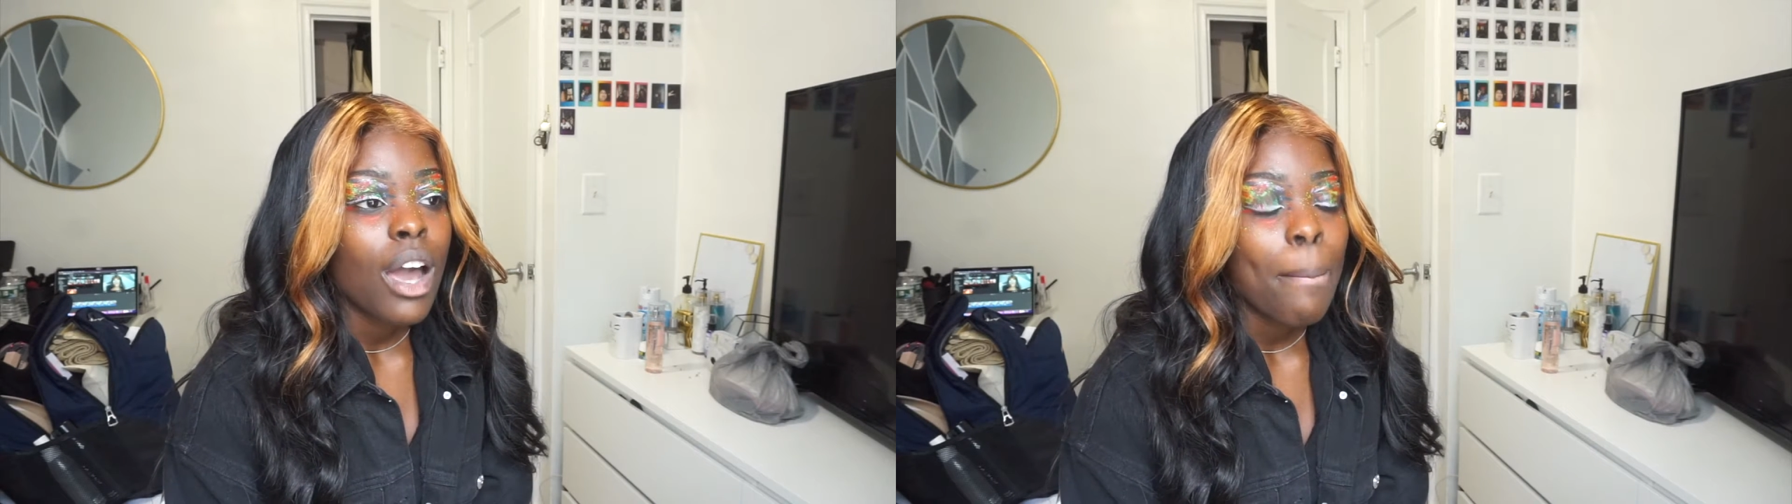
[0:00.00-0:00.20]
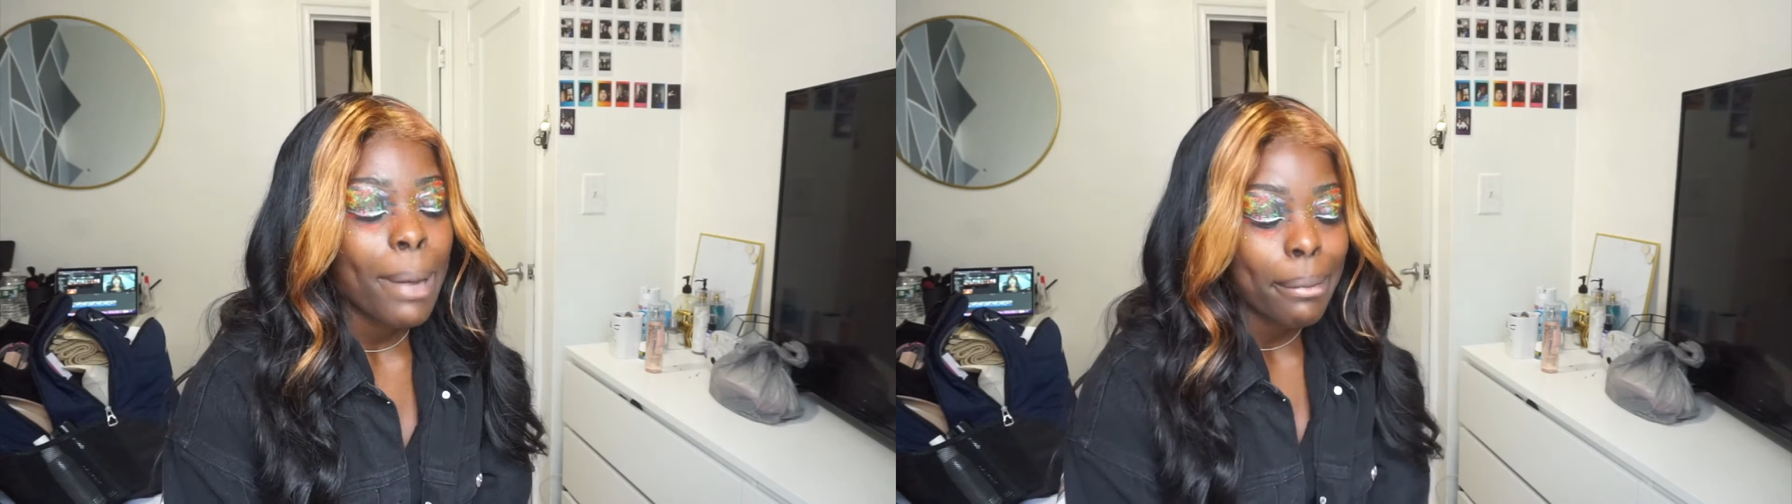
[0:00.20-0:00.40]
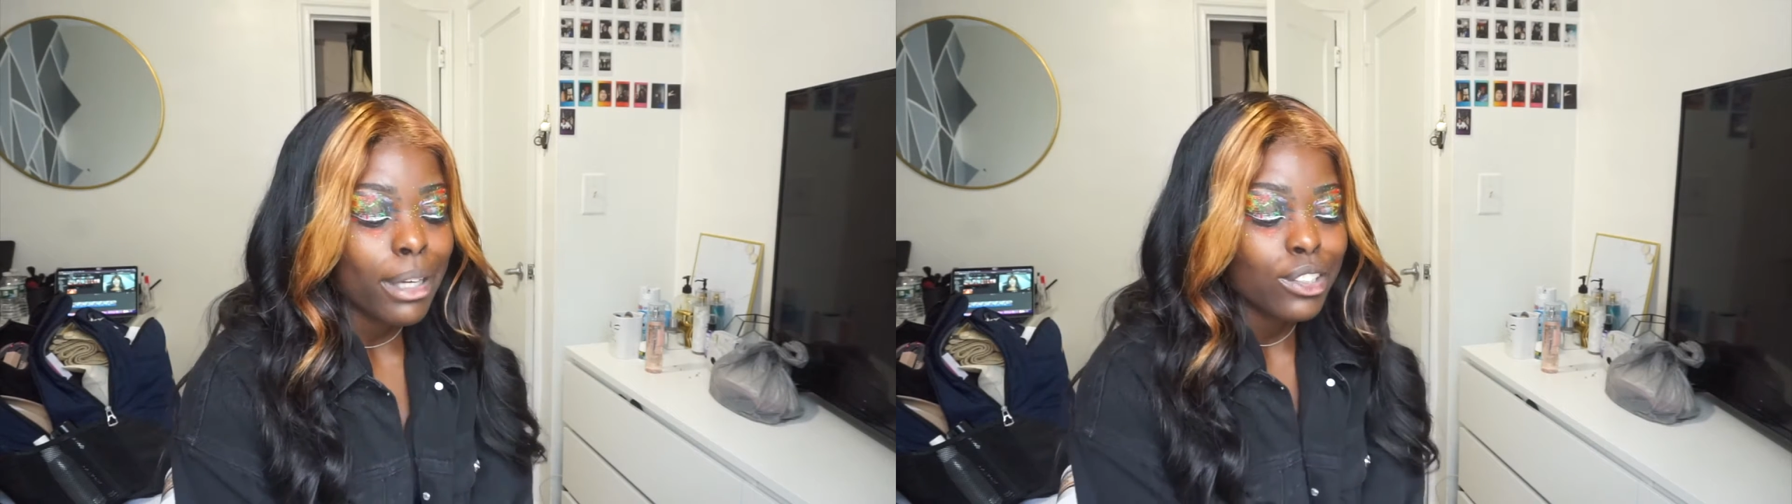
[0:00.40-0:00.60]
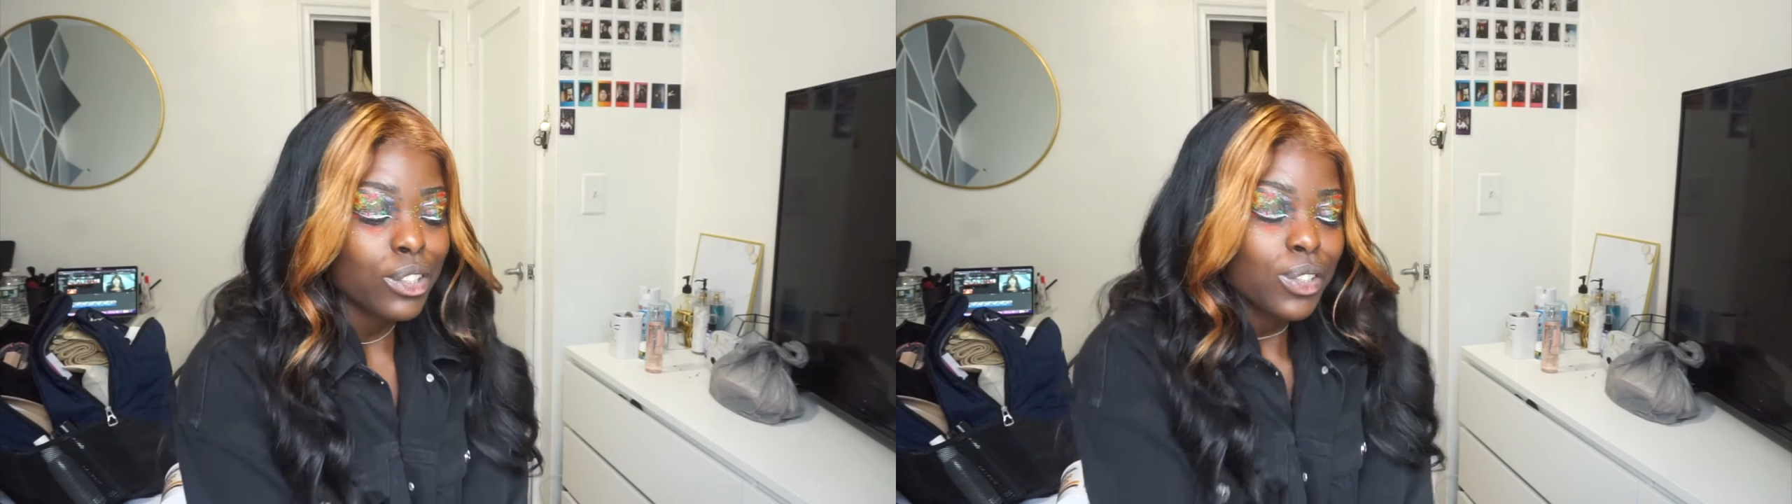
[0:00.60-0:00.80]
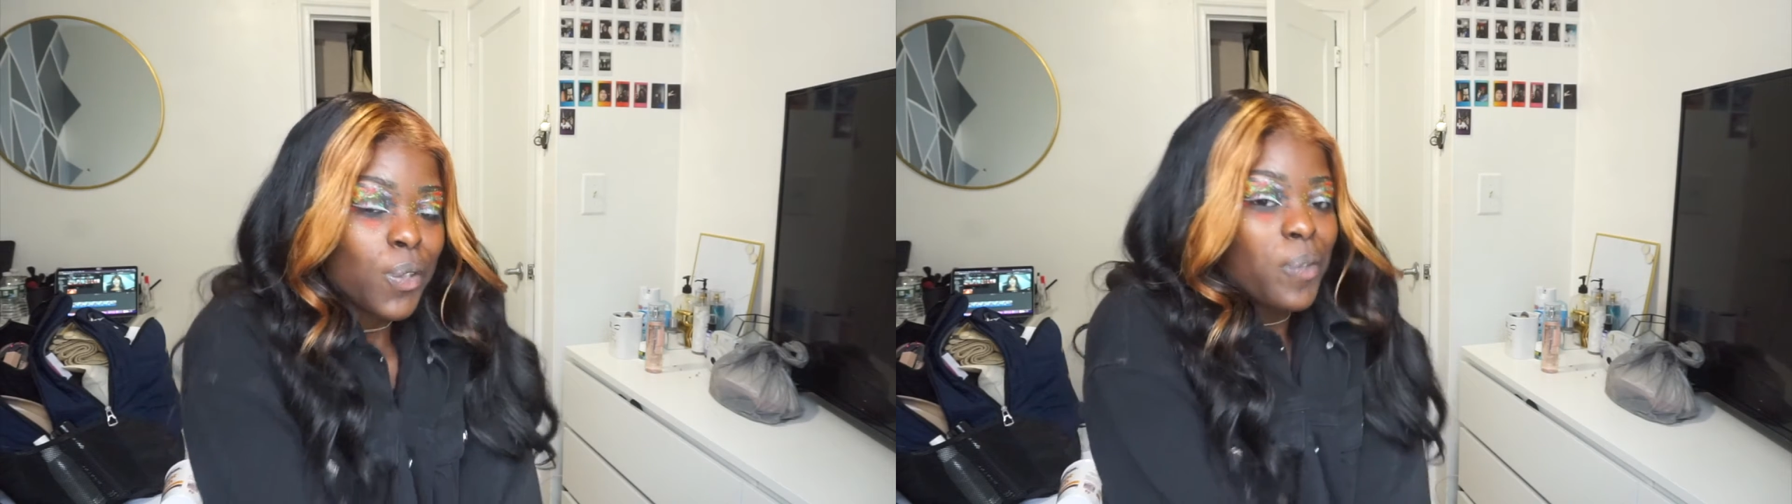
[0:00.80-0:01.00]
my
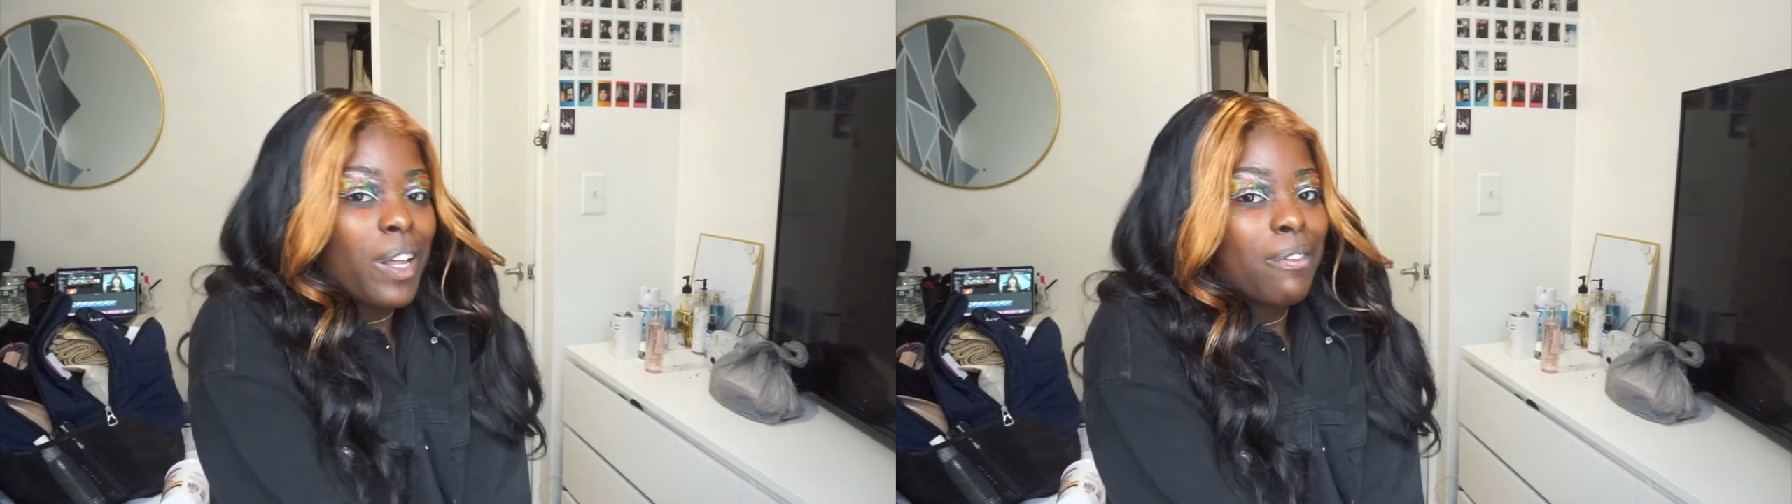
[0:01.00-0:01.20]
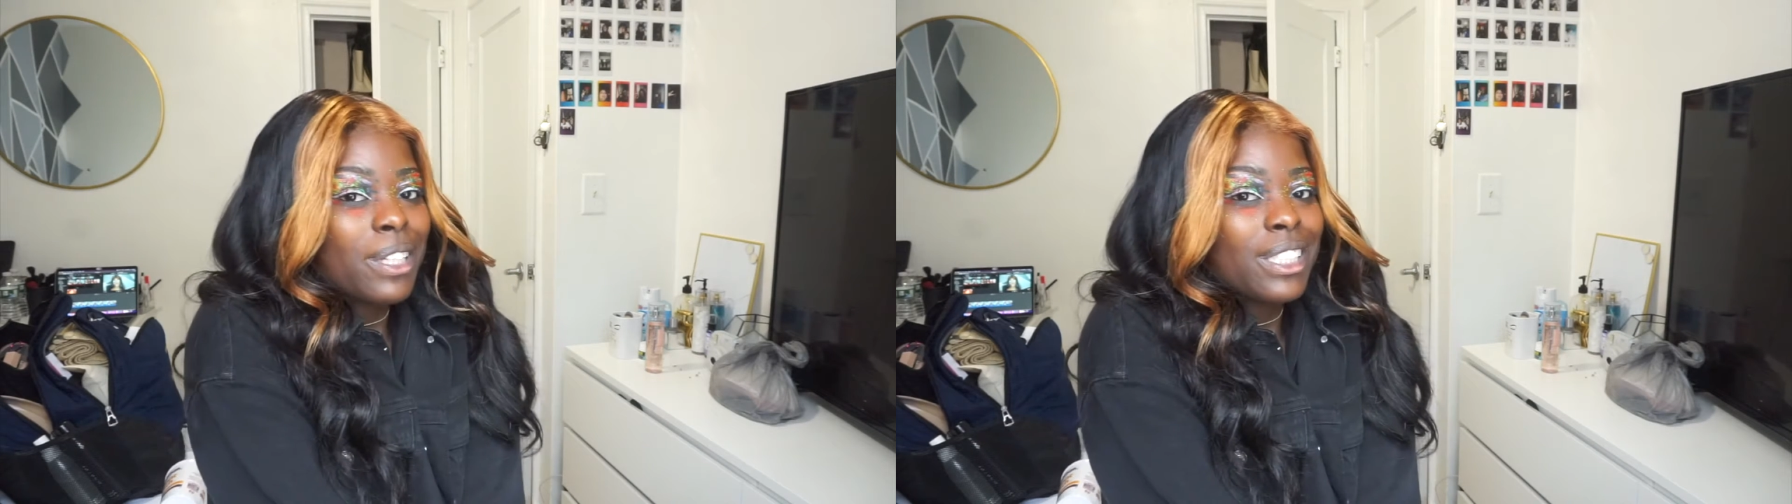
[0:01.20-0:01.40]
manager's so lovely